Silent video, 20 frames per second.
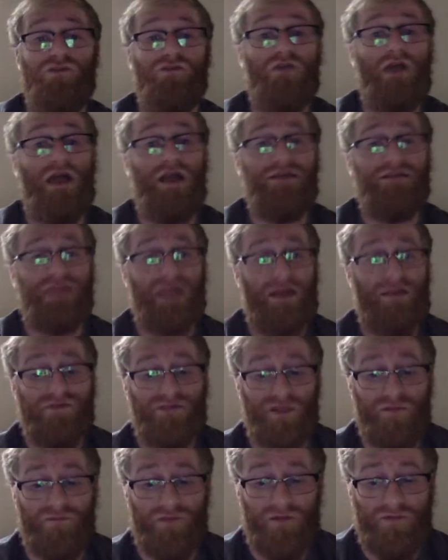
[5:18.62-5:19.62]
guys have
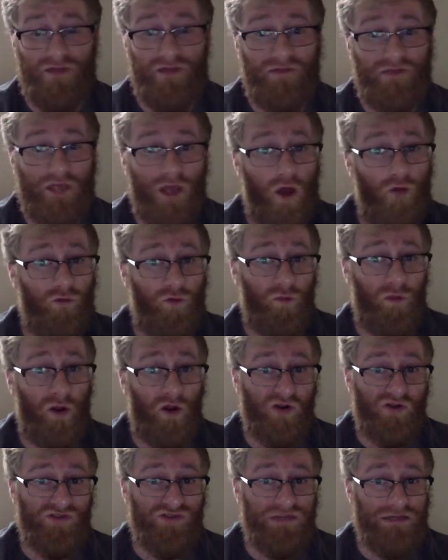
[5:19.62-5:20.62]
something that the other
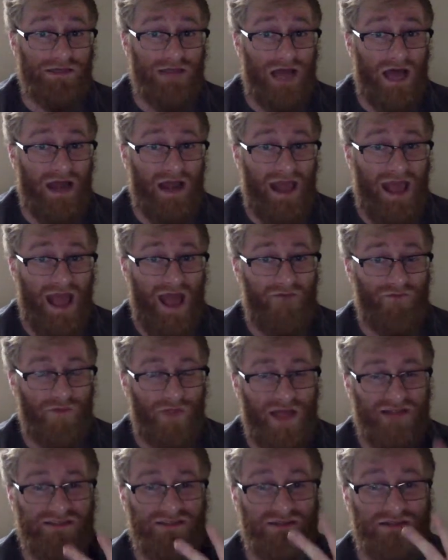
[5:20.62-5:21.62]
parts did not have,
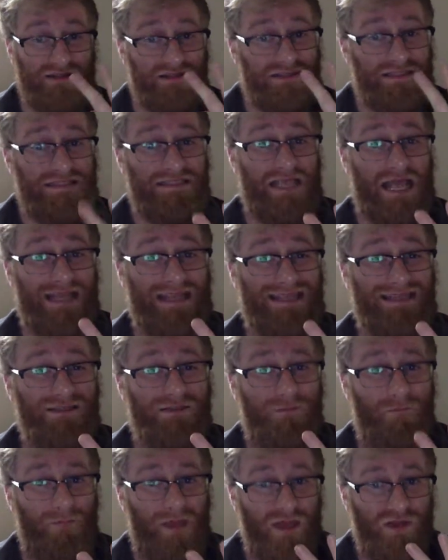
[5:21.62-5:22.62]
and that's in the second
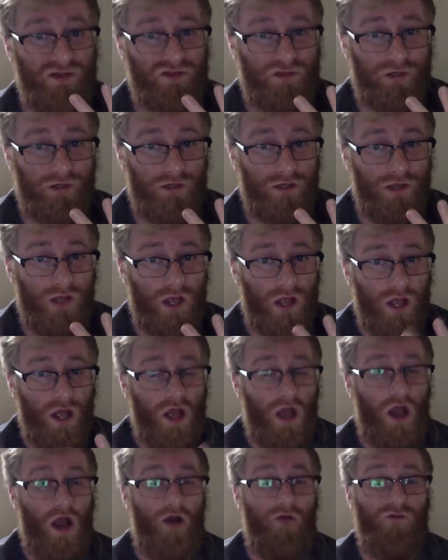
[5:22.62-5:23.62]
measure
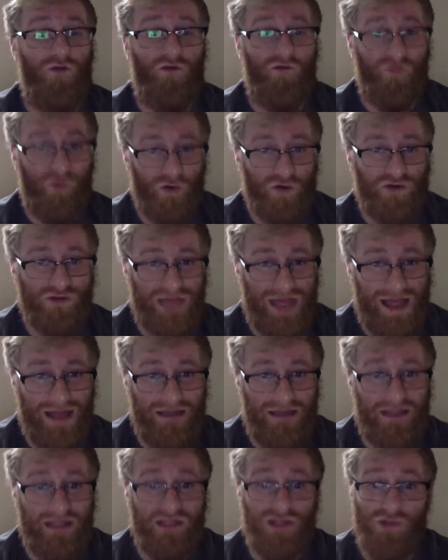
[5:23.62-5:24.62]
of the first
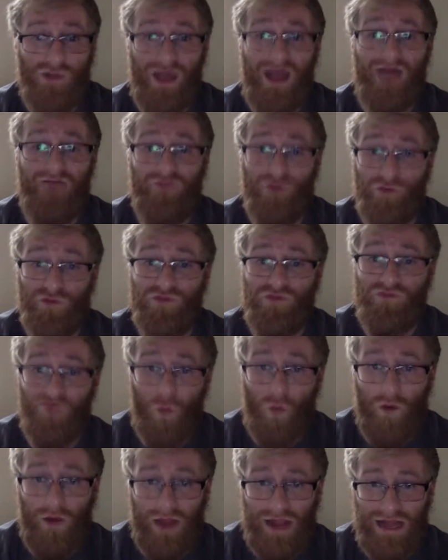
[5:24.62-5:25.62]
ending, you have those
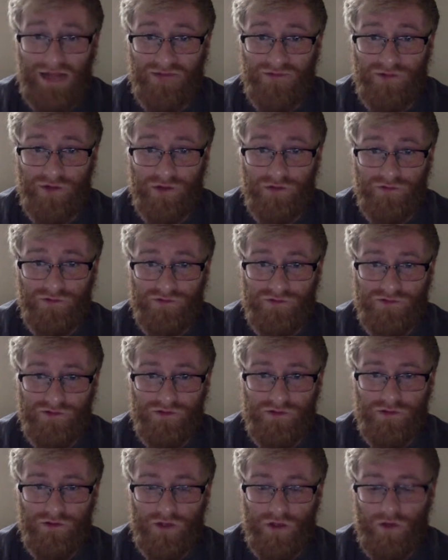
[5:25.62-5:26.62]
4/8
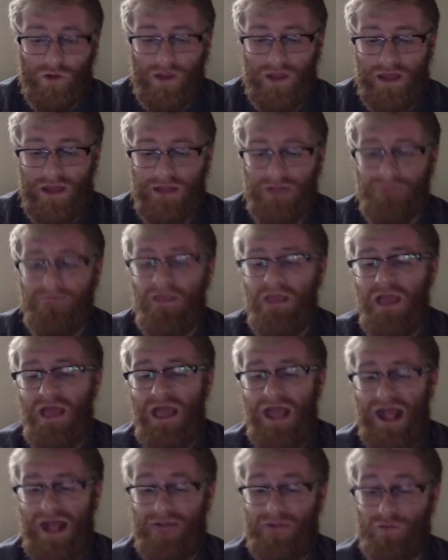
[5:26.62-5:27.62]
notes, okay?
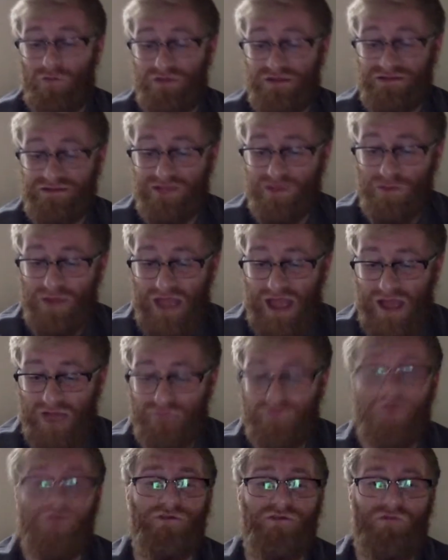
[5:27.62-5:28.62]
And the reason that we
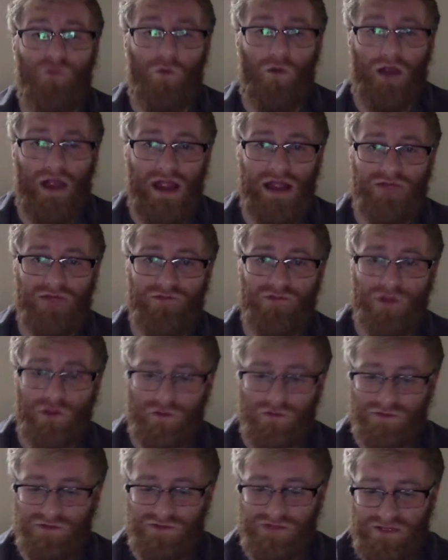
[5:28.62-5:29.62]
have those 4/8
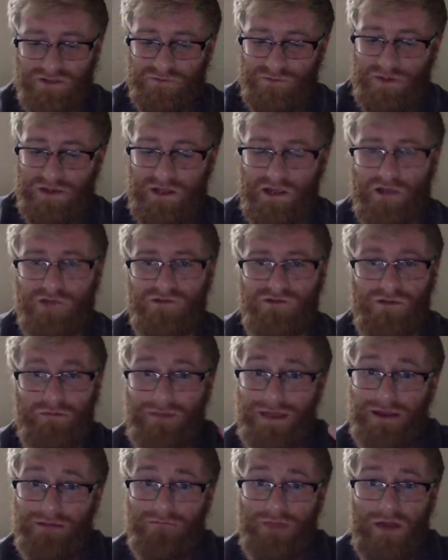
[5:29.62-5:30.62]
notes is because the
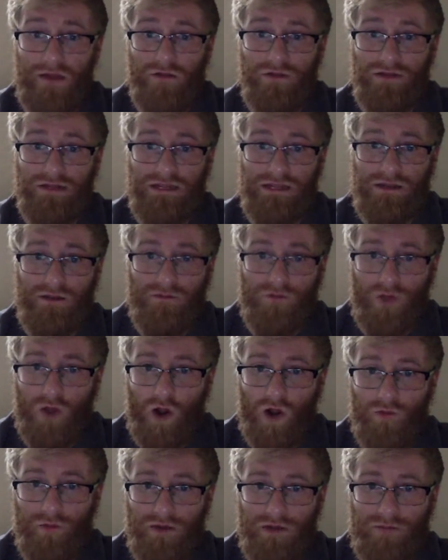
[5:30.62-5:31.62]
main melody and the
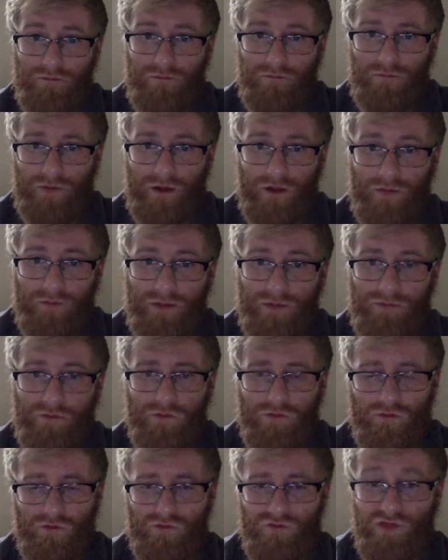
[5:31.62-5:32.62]
harmony
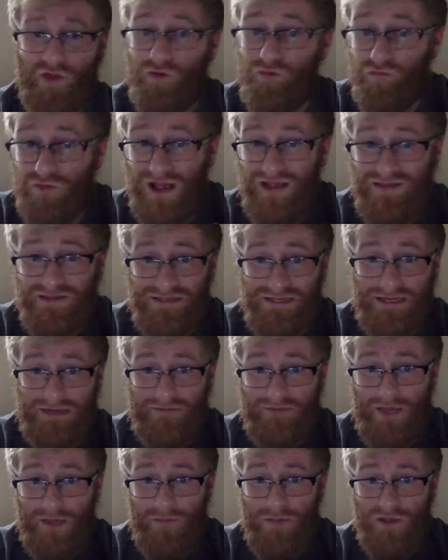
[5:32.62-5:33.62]
people, they're resting
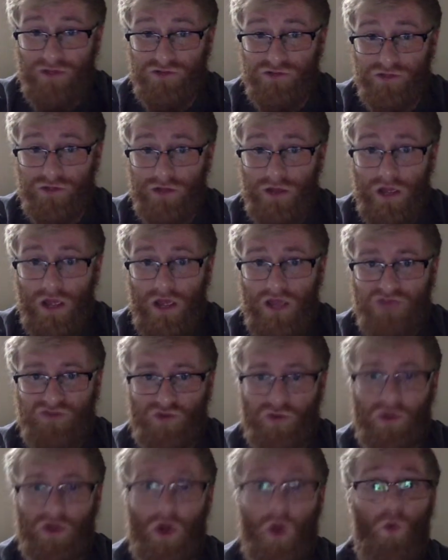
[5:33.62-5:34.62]
in that measure.
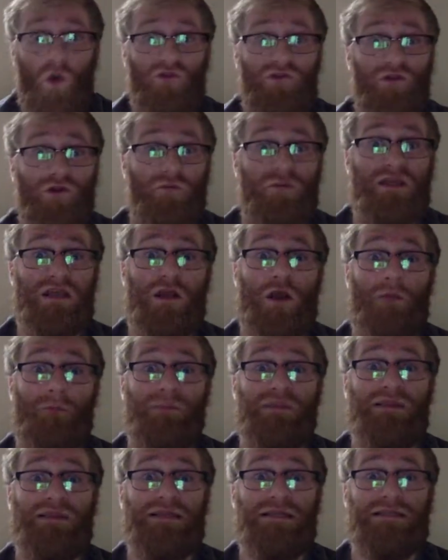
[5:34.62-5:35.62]
So we don't want there to be
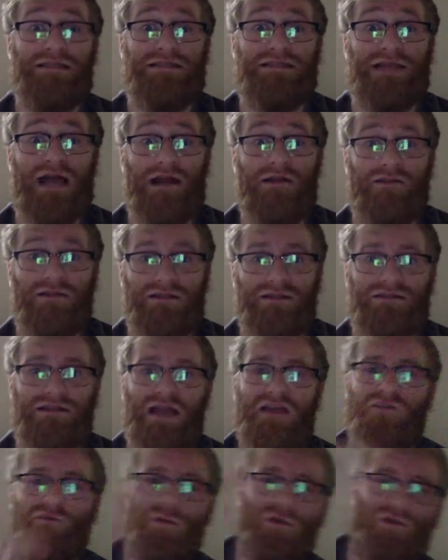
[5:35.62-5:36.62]
complete silence as we